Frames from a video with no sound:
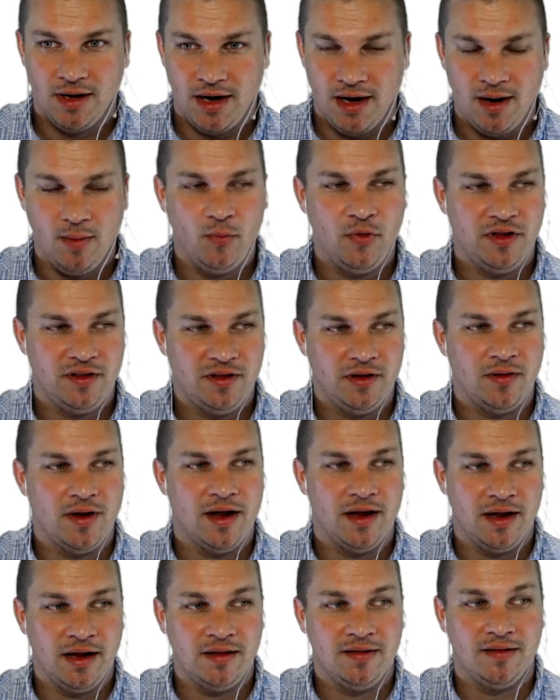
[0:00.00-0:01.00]
I'm with you.
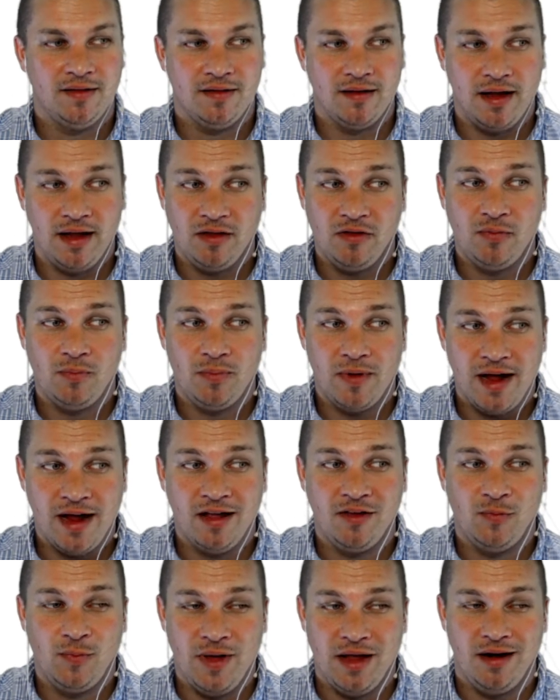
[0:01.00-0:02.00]
It
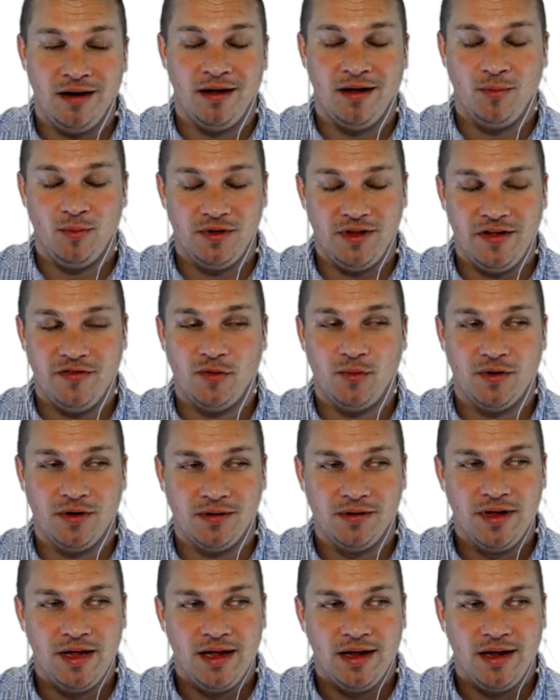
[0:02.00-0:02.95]
has been unbelievable.